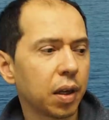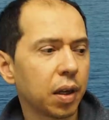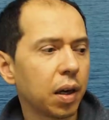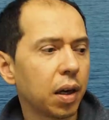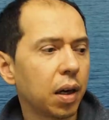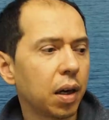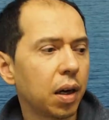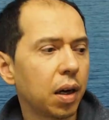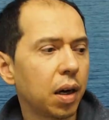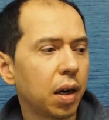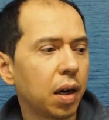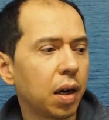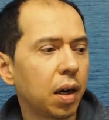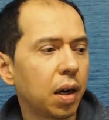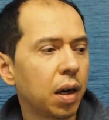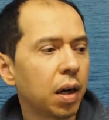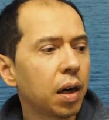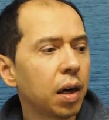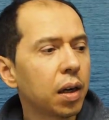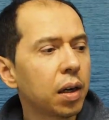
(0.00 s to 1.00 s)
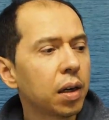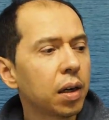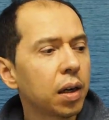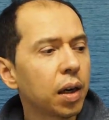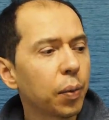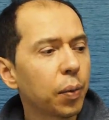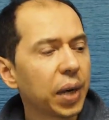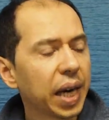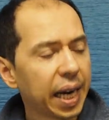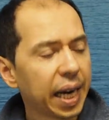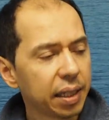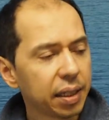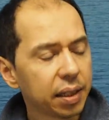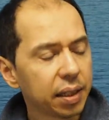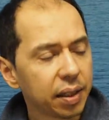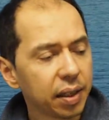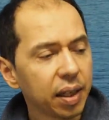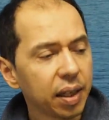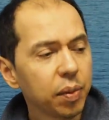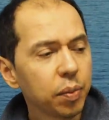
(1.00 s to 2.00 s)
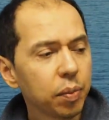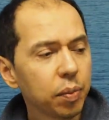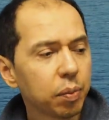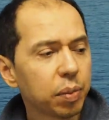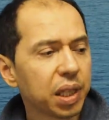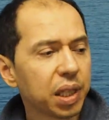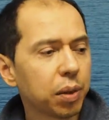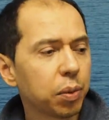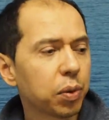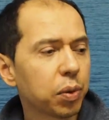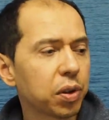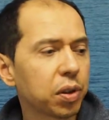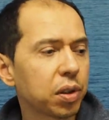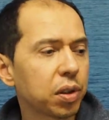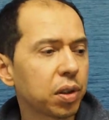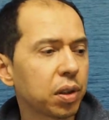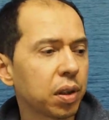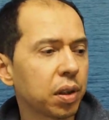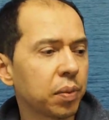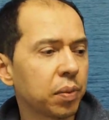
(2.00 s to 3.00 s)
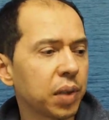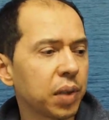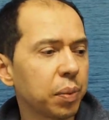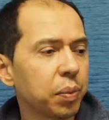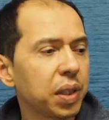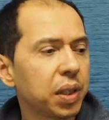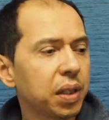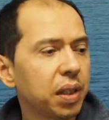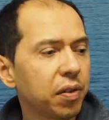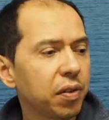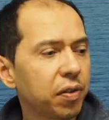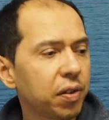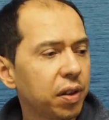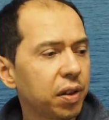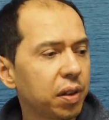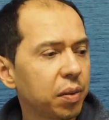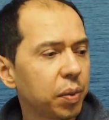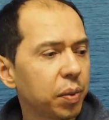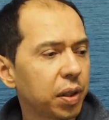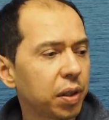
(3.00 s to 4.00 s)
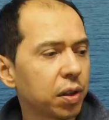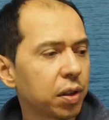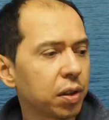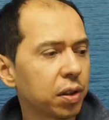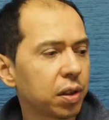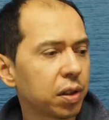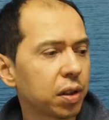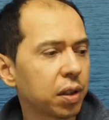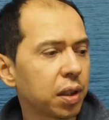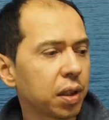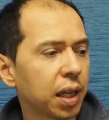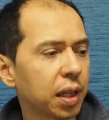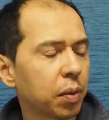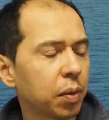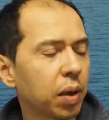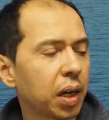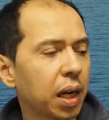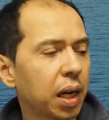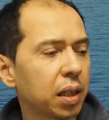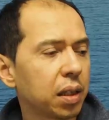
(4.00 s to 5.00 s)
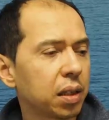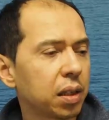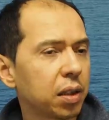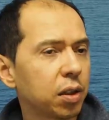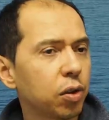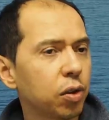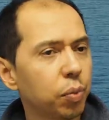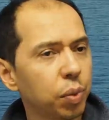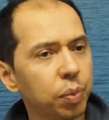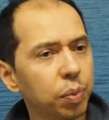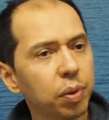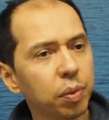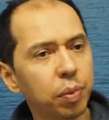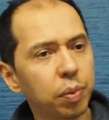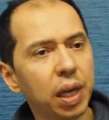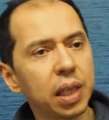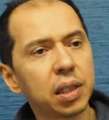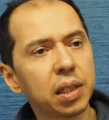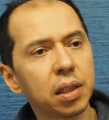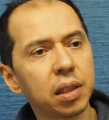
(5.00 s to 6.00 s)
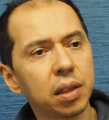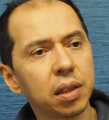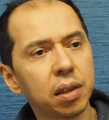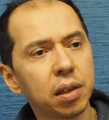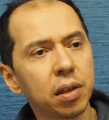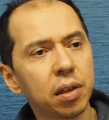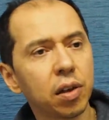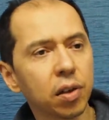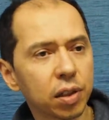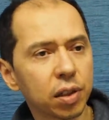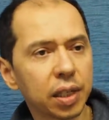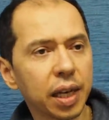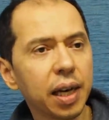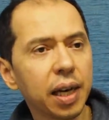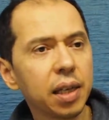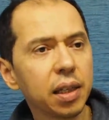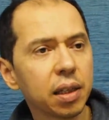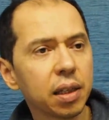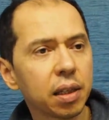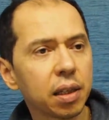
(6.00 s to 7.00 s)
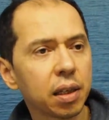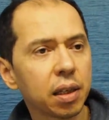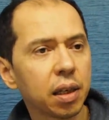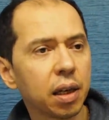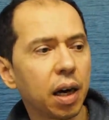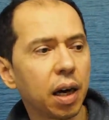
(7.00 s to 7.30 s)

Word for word: Um, we had a team, but it was um, a bit different because like we had two people present on site, yeah.